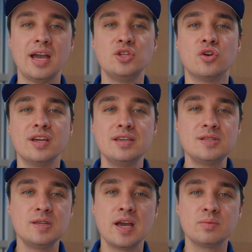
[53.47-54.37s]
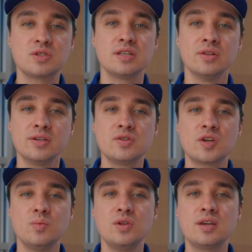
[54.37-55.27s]
and your E C M still isn't
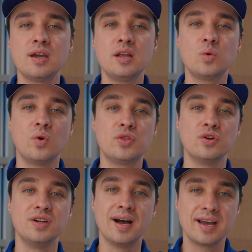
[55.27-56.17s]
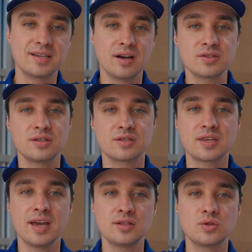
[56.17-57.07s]
communicating with your diagnostic
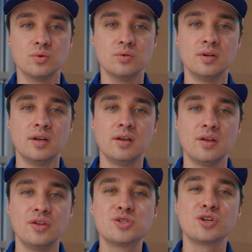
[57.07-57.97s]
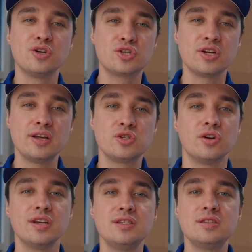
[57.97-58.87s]
scan tool, there's a good chance
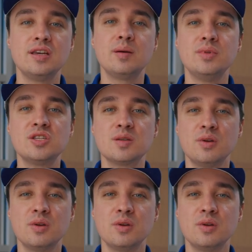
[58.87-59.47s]
your E C M needs to